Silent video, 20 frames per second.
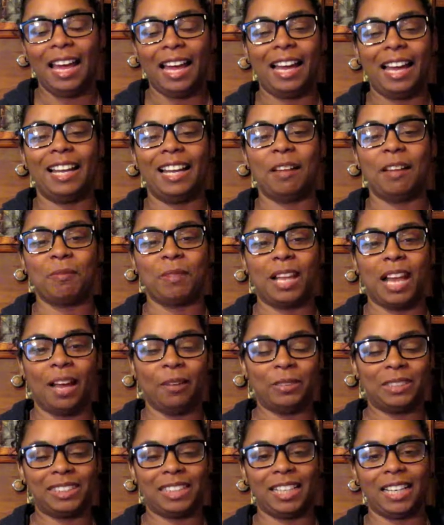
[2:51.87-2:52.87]
and I
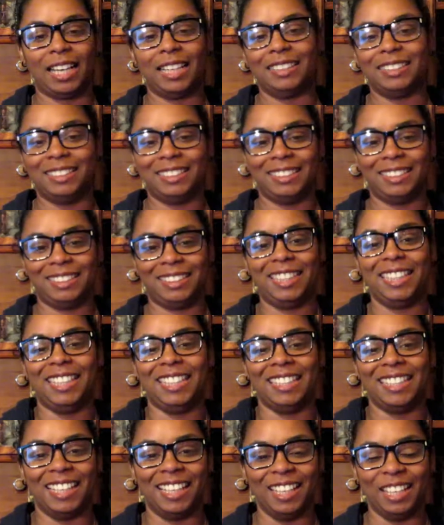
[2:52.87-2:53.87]
was glad to
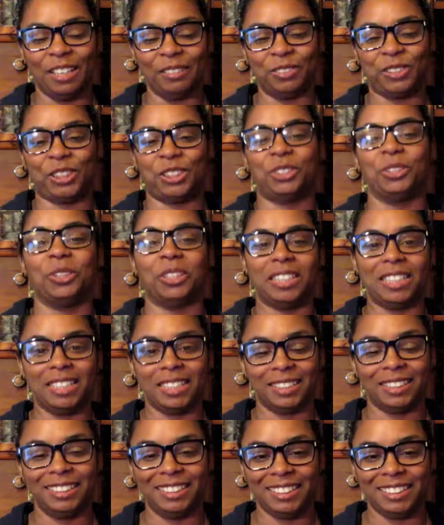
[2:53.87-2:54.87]
see their love story
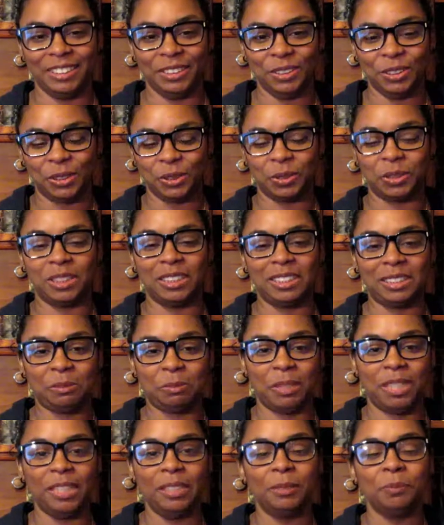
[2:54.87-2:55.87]
continue, so to
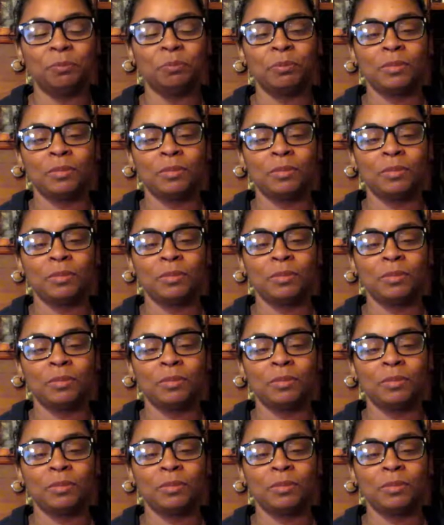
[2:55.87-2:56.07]
speak.